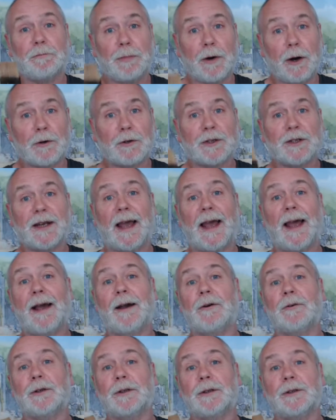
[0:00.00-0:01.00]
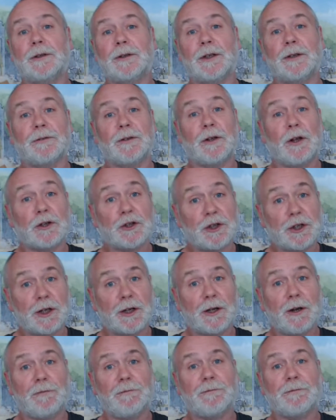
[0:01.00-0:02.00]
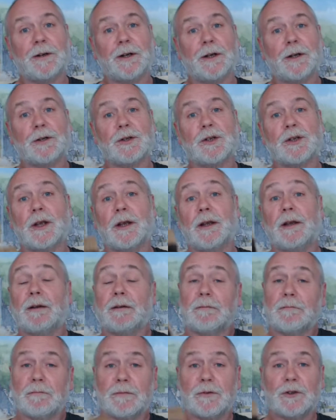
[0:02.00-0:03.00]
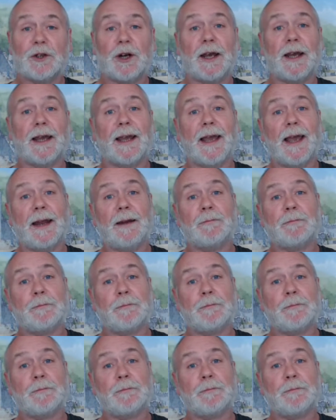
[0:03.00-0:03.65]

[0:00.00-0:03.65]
bogged down and you've lost your confidence. Try again.